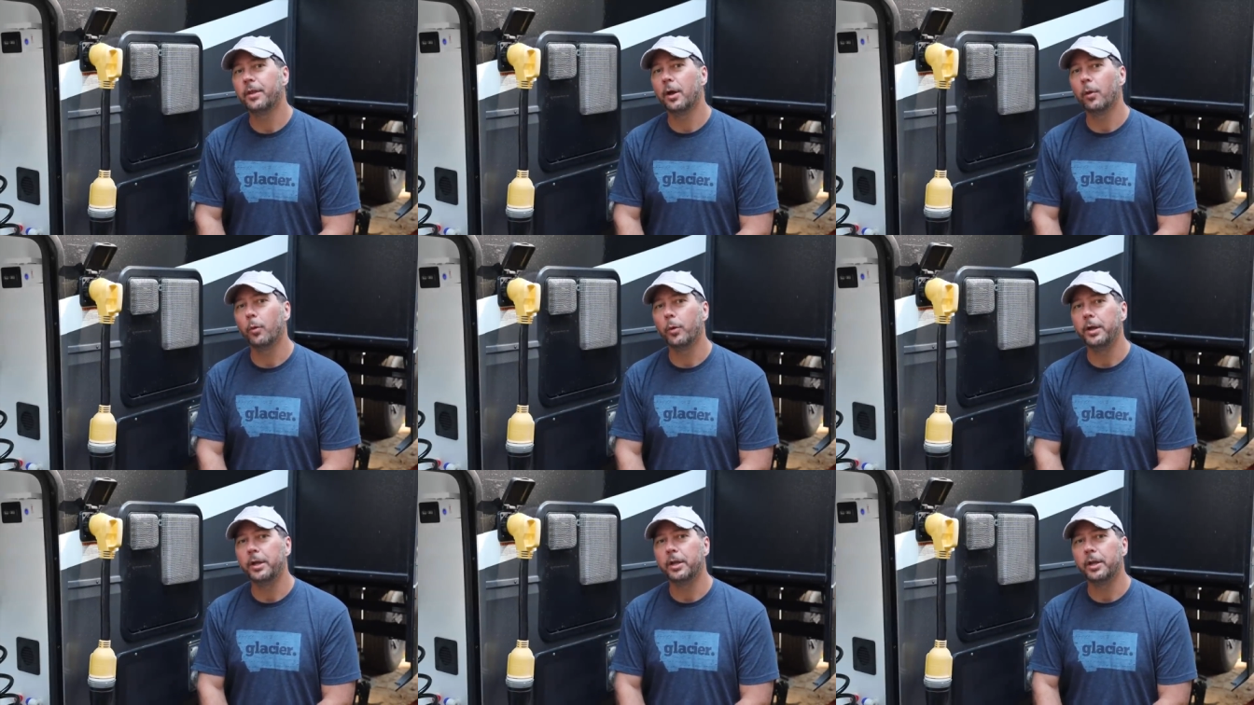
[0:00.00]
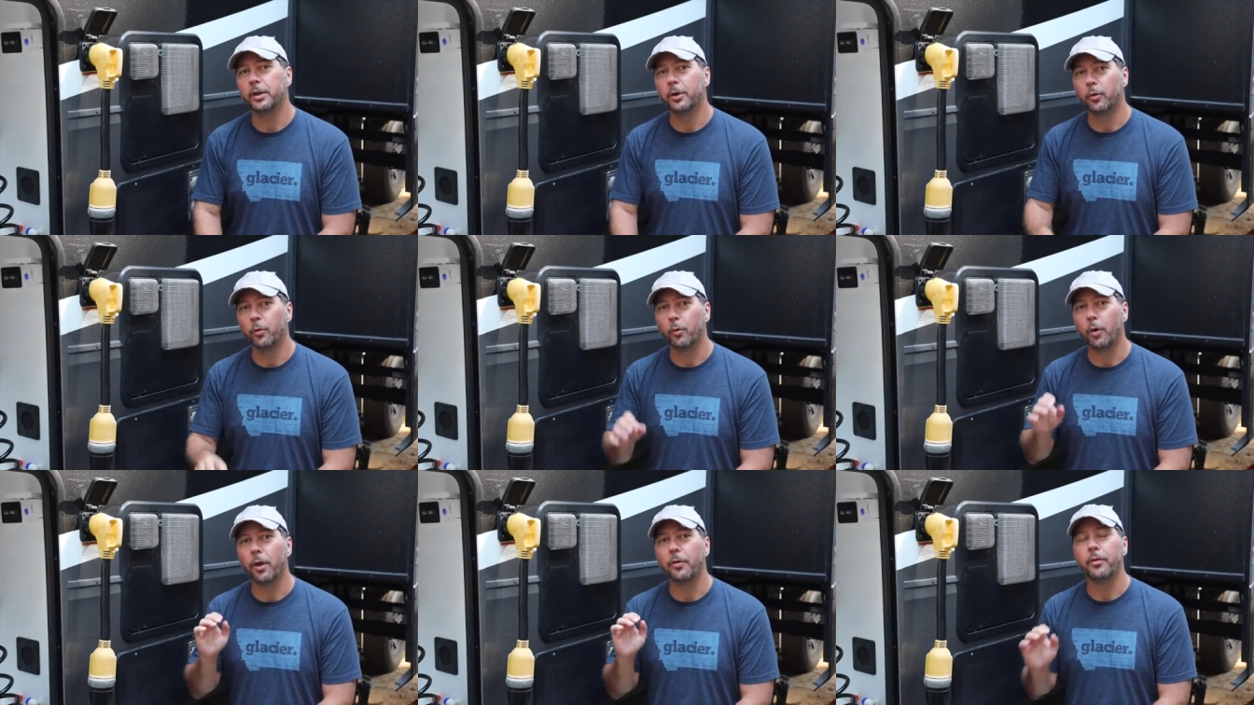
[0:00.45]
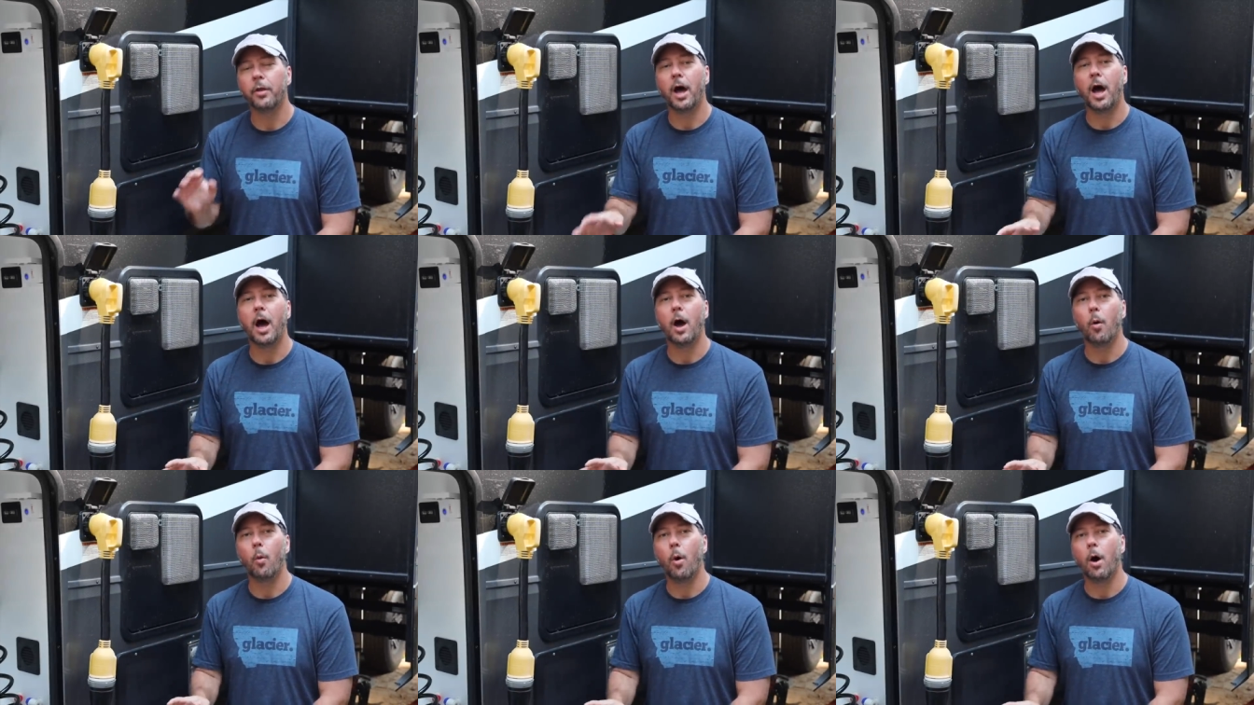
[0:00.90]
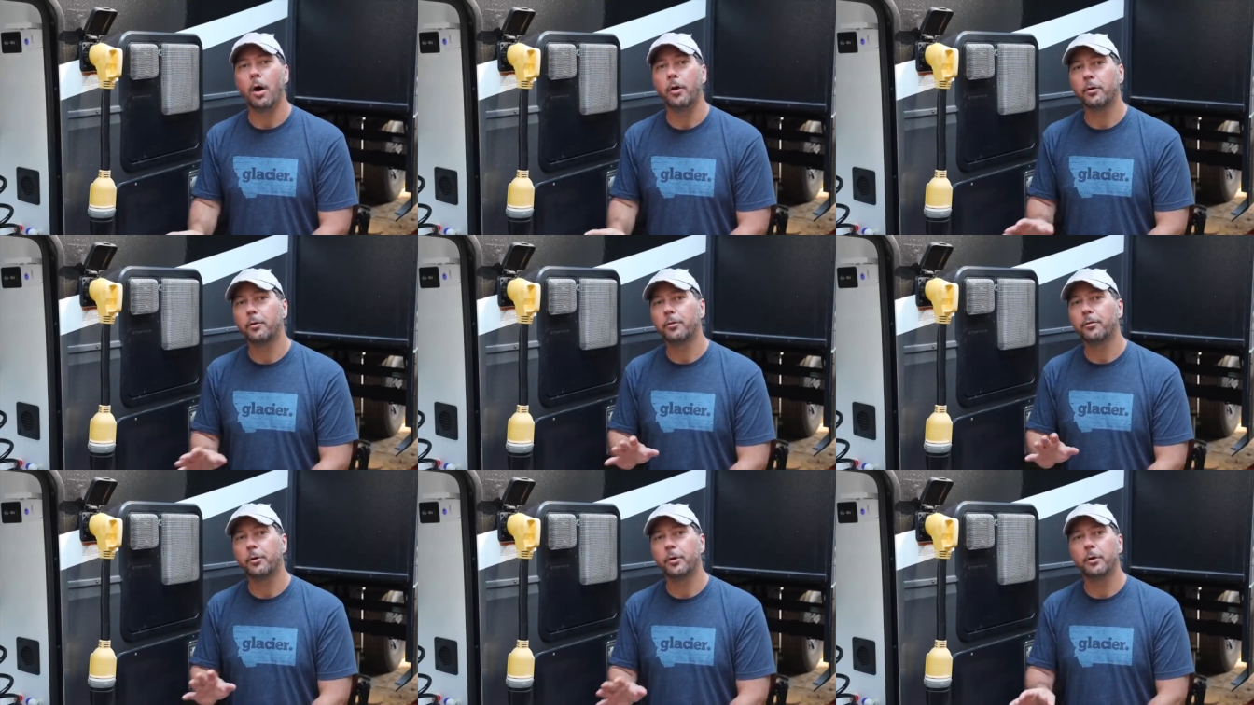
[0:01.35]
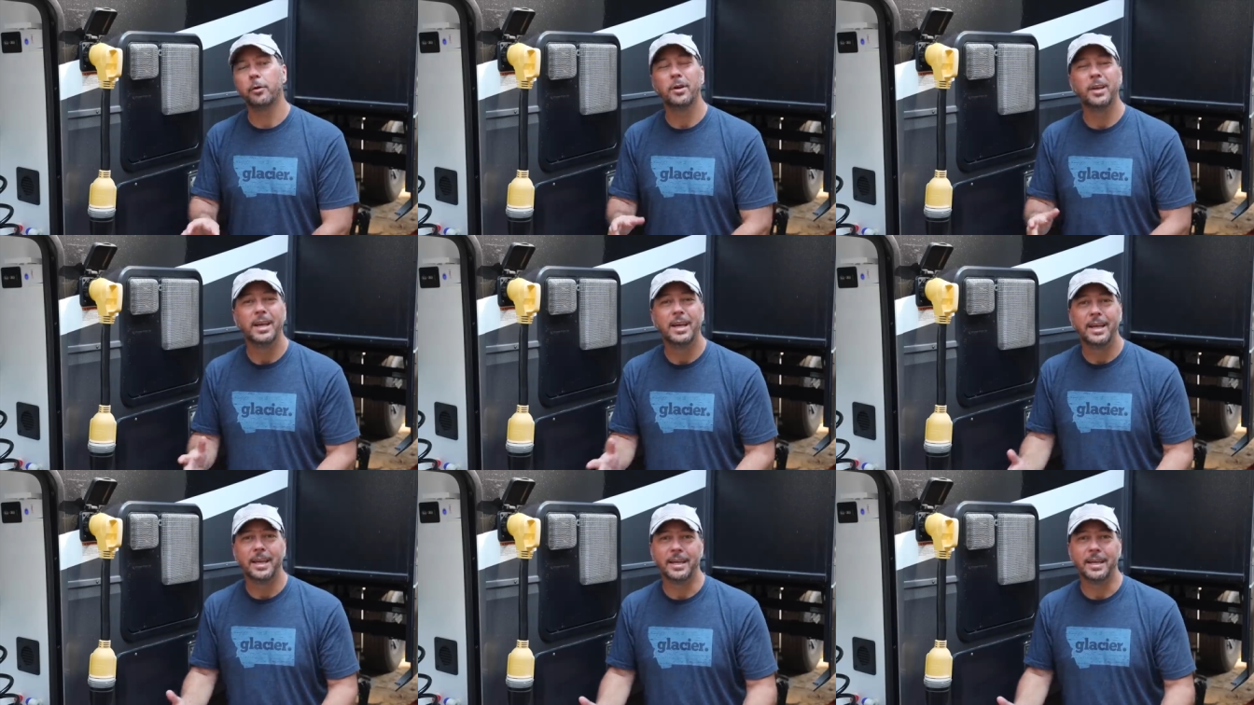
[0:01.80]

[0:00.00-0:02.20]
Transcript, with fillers: that we could run the hot water through.